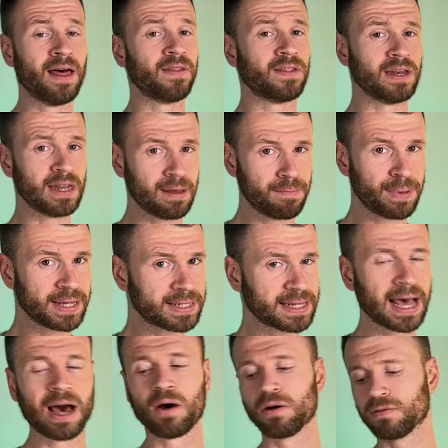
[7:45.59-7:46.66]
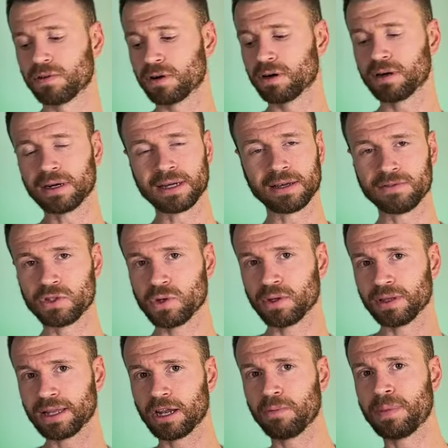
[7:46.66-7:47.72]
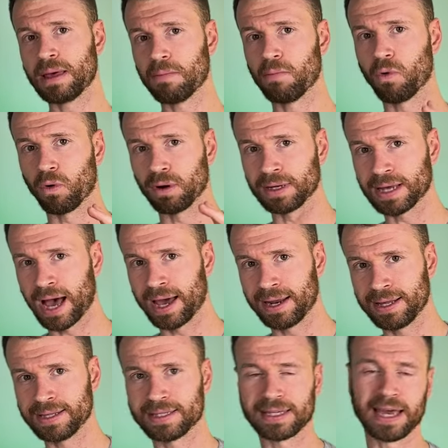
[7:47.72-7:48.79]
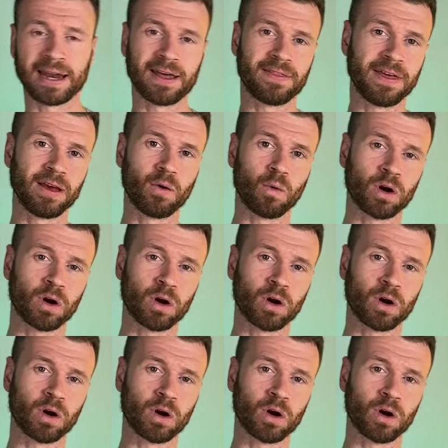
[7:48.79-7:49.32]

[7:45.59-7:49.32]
The Nimbus, however, gives you a little bit more guidance and I think